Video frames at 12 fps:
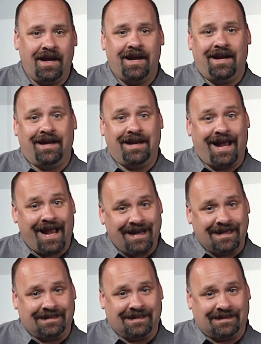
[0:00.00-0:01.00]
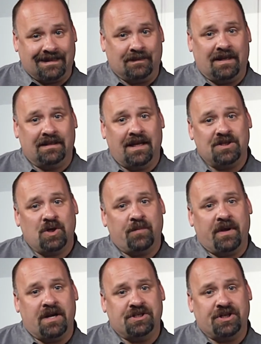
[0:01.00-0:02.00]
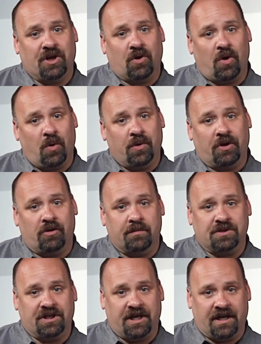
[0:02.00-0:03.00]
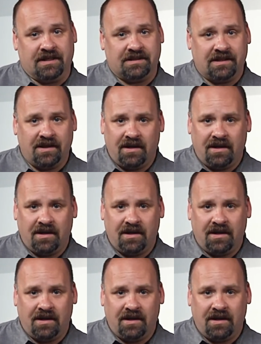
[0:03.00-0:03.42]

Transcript: in any system unless you're managing your own encryption keys.